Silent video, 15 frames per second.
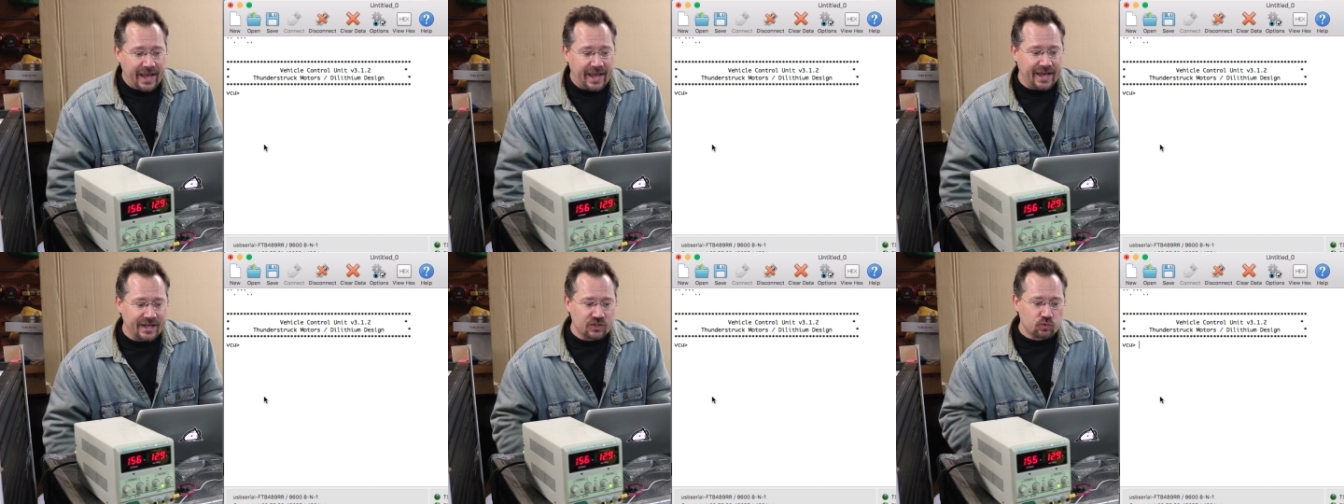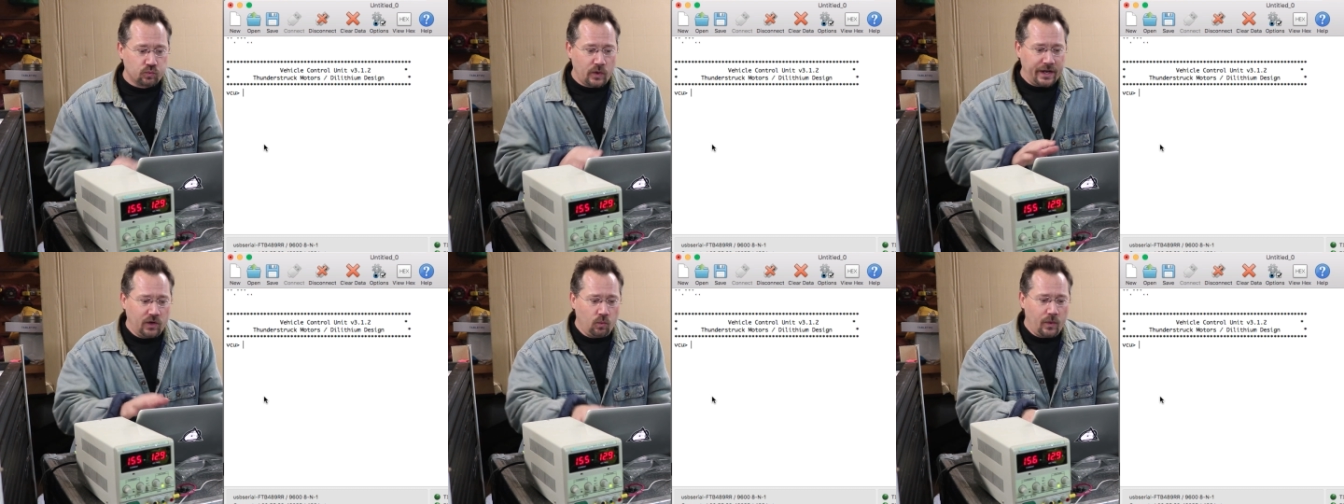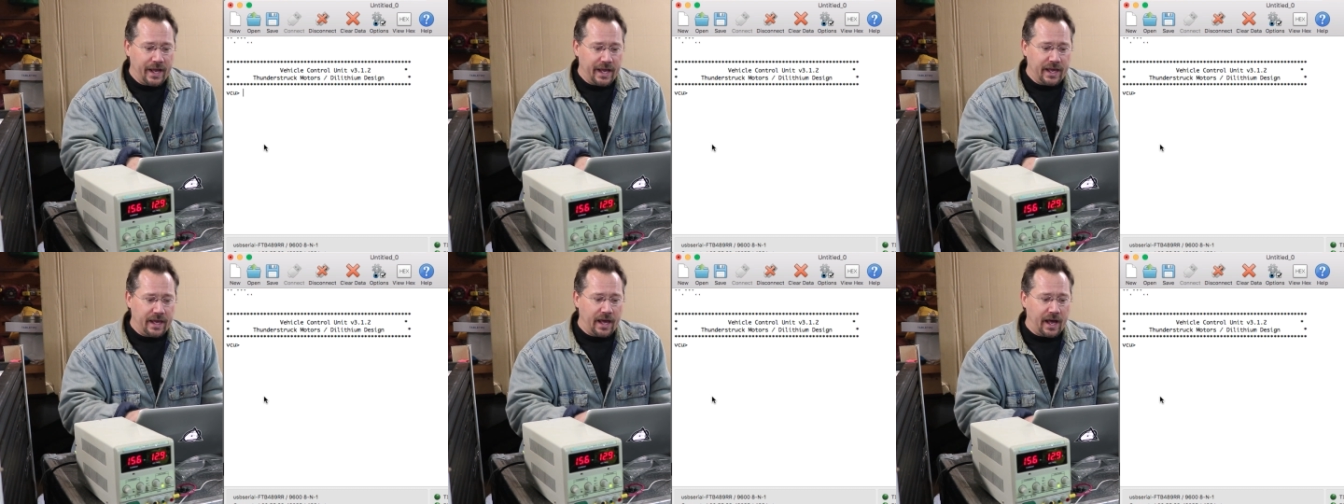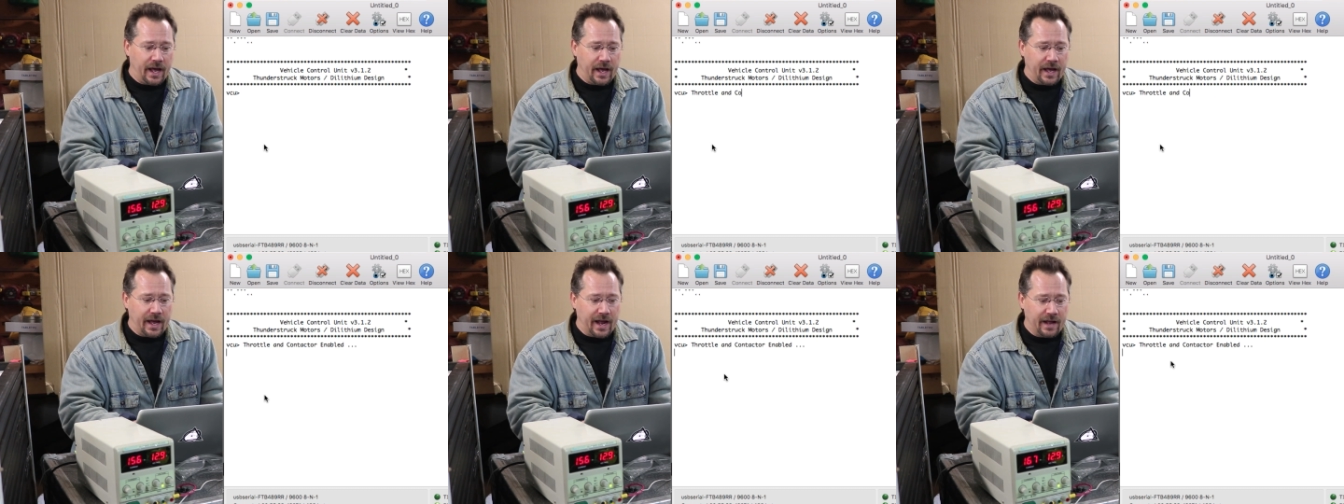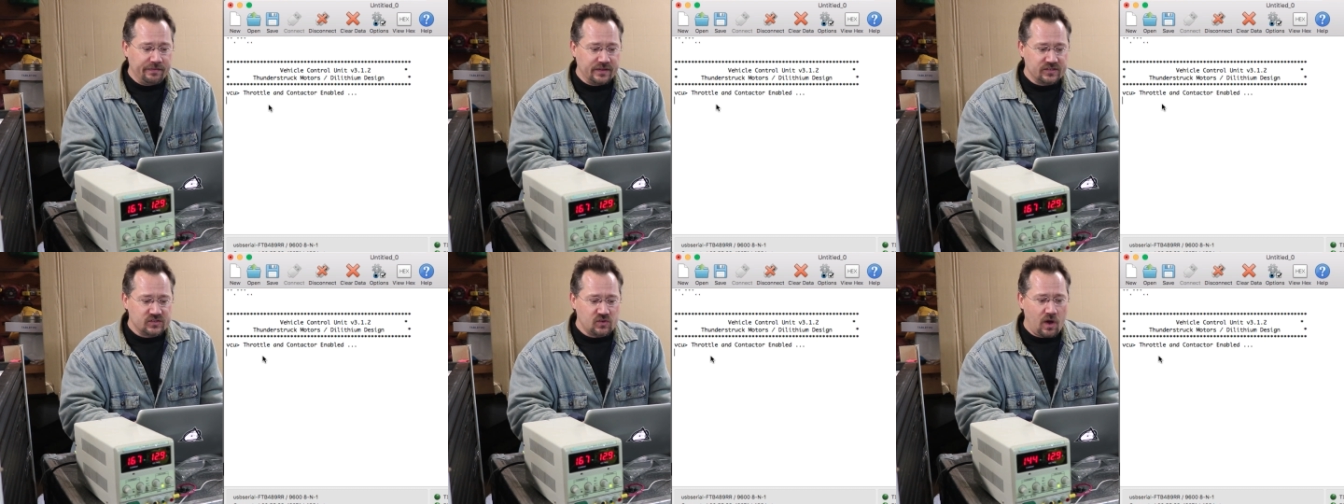And right away on
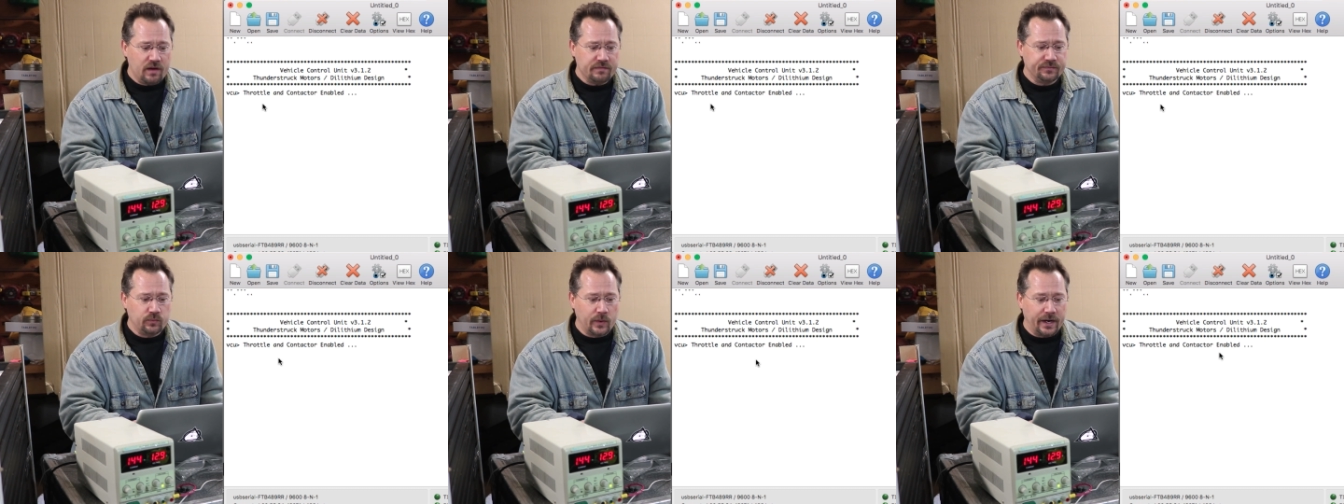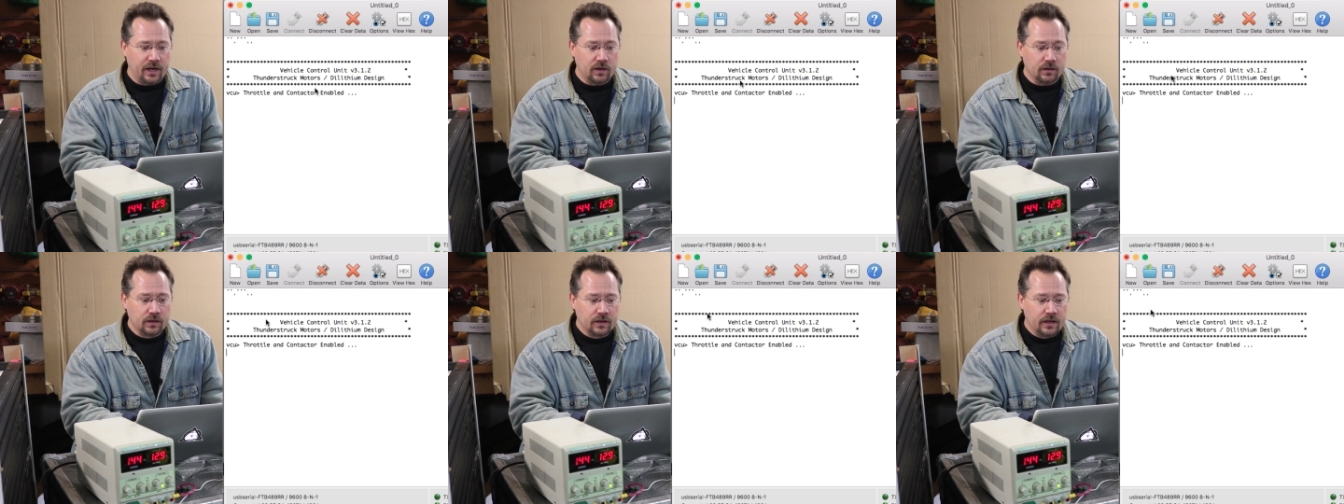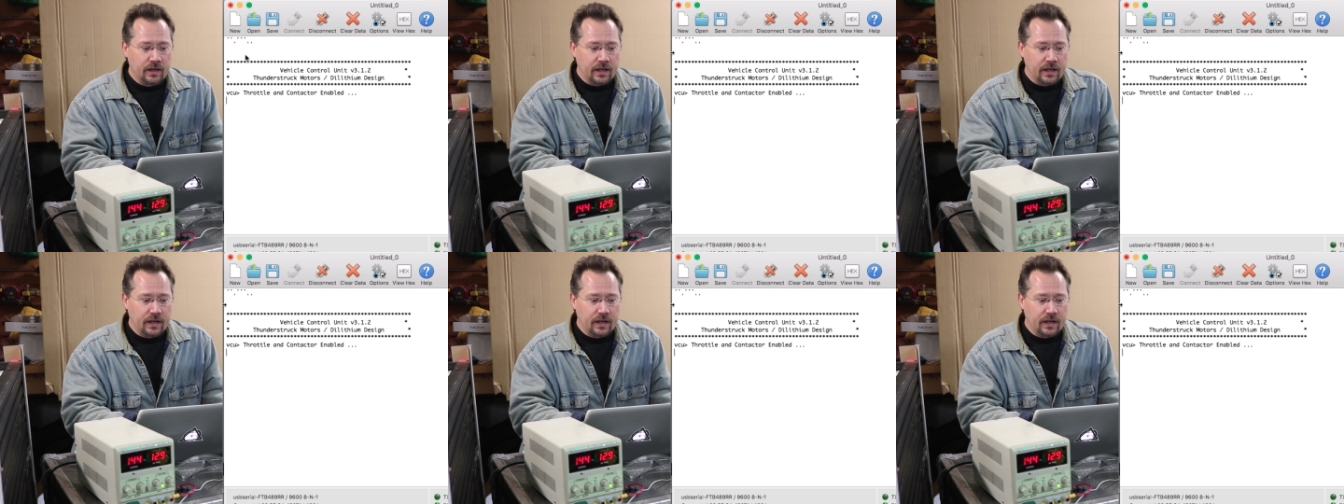the software,